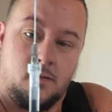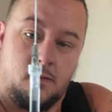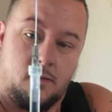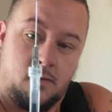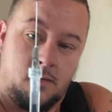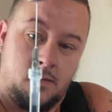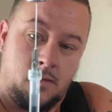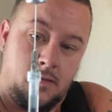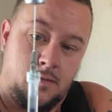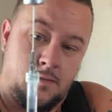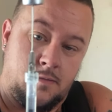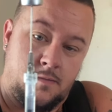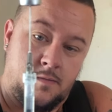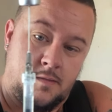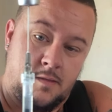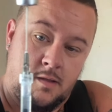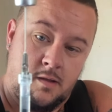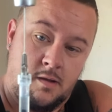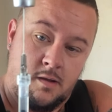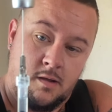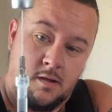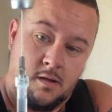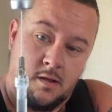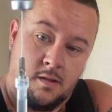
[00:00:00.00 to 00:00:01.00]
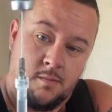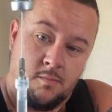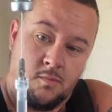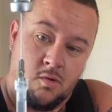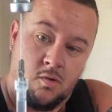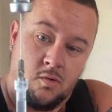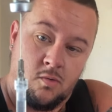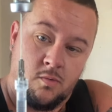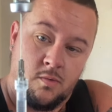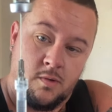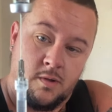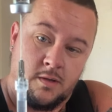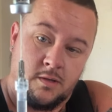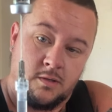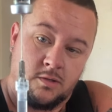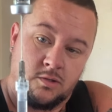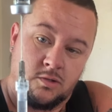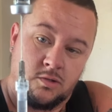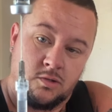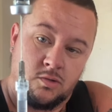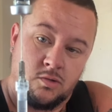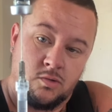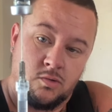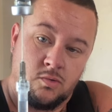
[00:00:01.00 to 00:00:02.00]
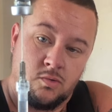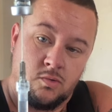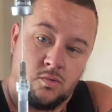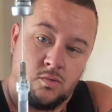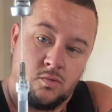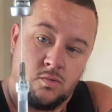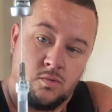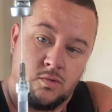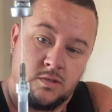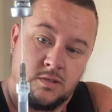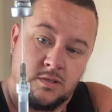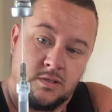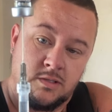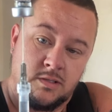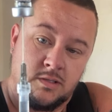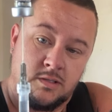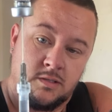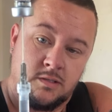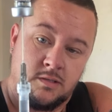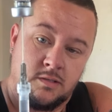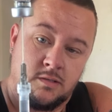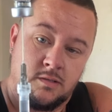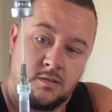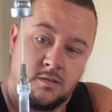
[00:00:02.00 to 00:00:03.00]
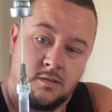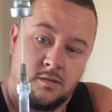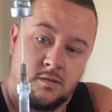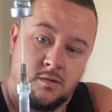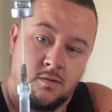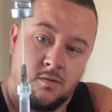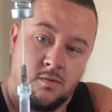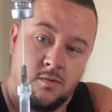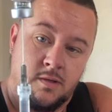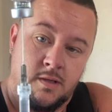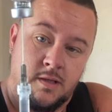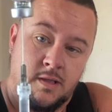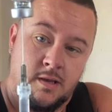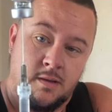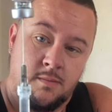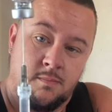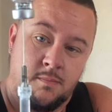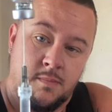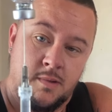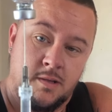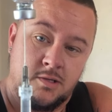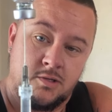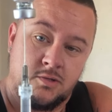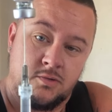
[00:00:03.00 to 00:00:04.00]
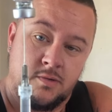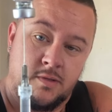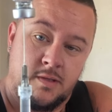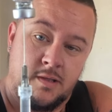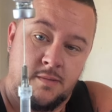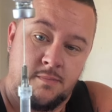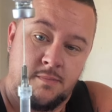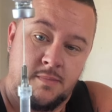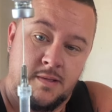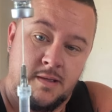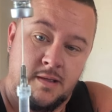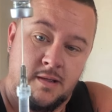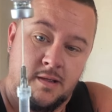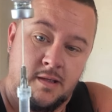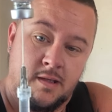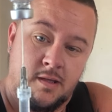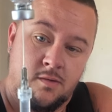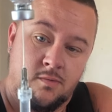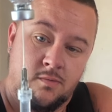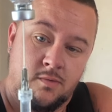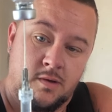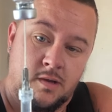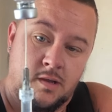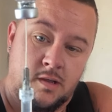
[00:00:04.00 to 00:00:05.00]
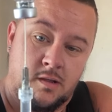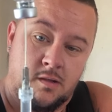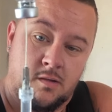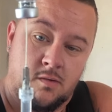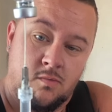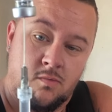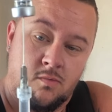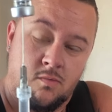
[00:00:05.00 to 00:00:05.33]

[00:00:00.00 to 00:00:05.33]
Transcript: And then I'm going to go ahead and measure that back out now.